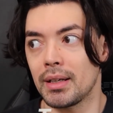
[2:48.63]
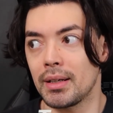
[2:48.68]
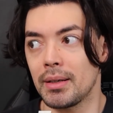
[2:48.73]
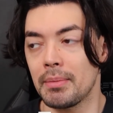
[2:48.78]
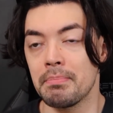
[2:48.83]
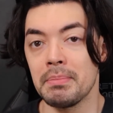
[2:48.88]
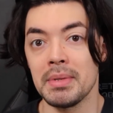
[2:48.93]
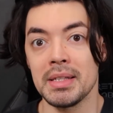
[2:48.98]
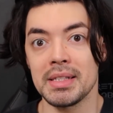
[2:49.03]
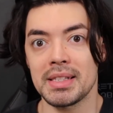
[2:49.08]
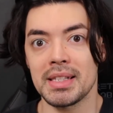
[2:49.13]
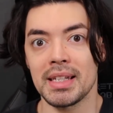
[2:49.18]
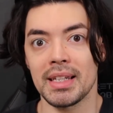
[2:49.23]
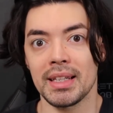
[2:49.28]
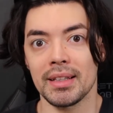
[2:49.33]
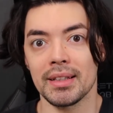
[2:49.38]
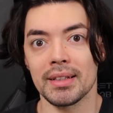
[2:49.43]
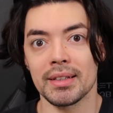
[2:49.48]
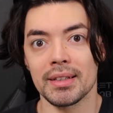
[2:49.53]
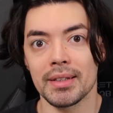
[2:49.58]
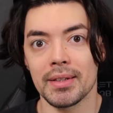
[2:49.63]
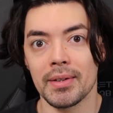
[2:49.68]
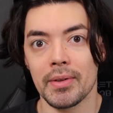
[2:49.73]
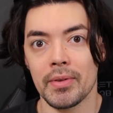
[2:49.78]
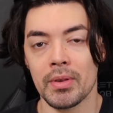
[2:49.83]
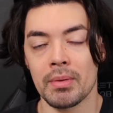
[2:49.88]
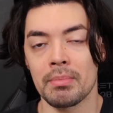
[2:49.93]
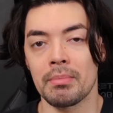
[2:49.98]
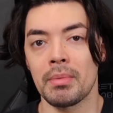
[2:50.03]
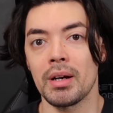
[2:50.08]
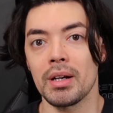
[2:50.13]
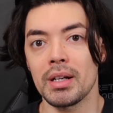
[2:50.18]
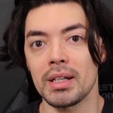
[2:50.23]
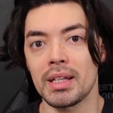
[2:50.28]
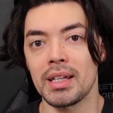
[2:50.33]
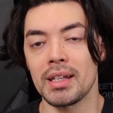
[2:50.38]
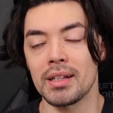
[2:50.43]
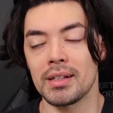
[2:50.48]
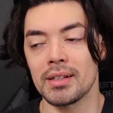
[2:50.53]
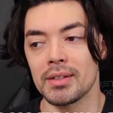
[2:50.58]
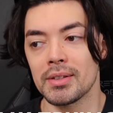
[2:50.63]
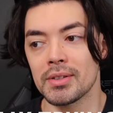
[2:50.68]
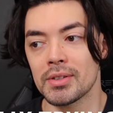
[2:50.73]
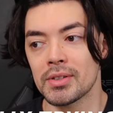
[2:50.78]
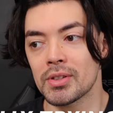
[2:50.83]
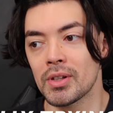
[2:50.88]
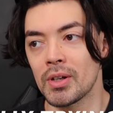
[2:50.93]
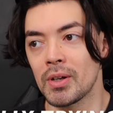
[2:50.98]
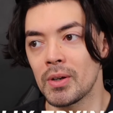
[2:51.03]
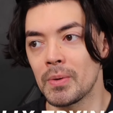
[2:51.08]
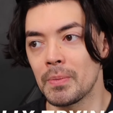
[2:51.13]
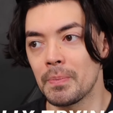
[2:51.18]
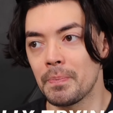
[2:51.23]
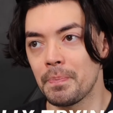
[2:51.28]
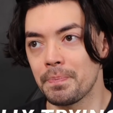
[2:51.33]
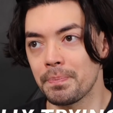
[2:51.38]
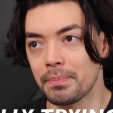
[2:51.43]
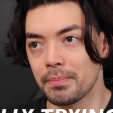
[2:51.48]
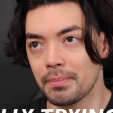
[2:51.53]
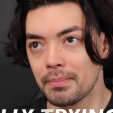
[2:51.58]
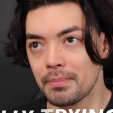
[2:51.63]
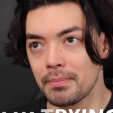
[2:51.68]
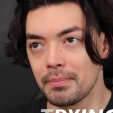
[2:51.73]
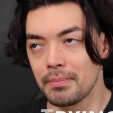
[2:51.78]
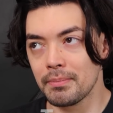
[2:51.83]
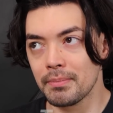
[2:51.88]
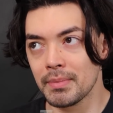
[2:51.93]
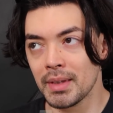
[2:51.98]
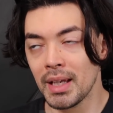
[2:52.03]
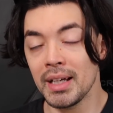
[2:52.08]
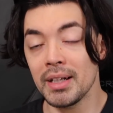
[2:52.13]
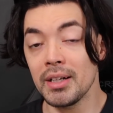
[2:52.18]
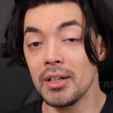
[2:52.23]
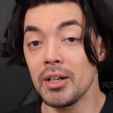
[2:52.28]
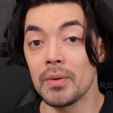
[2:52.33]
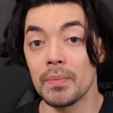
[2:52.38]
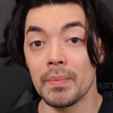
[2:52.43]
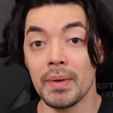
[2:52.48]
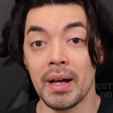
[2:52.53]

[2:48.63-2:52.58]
missing the mark here. So I don't know.